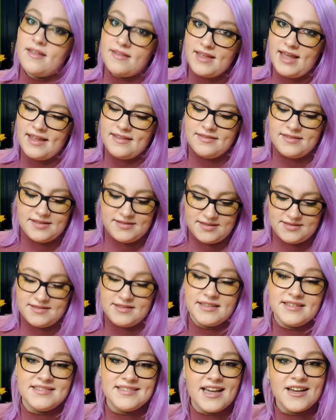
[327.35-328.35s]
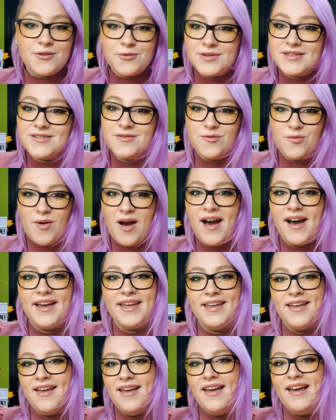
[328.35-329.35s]
And this is the exact reason
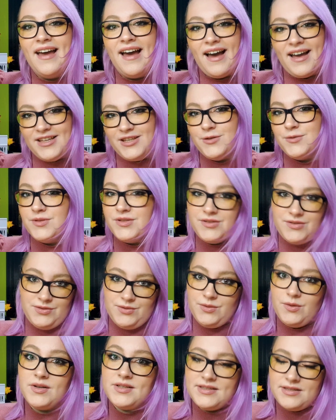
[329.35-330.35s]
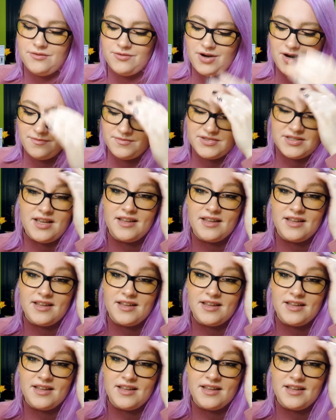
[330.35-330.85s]
why I use two serums.